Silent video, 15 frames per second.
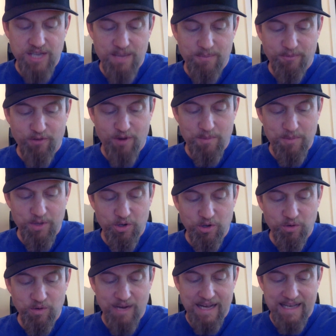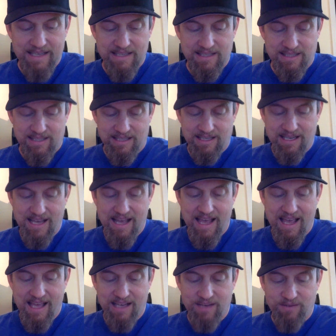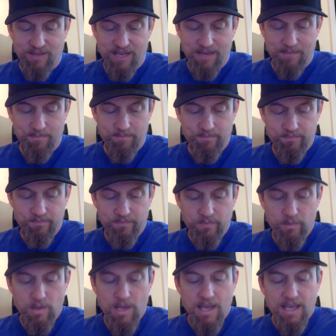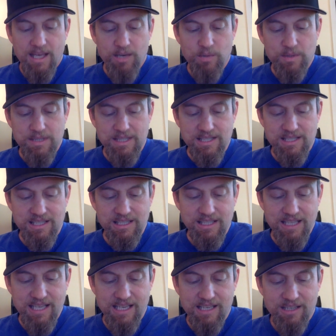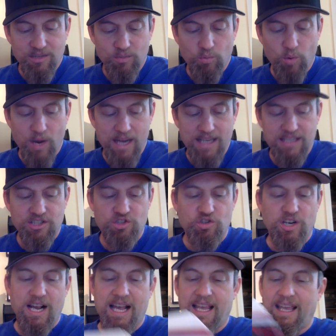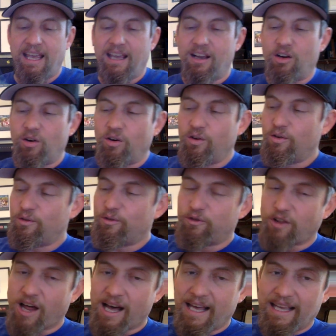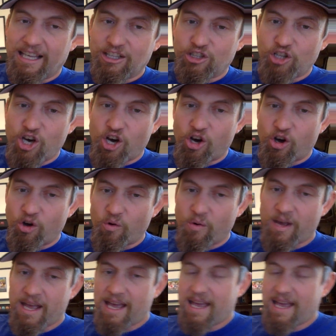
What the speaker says: up from the horizon ahead of them. It was a sleek white triangle, flying low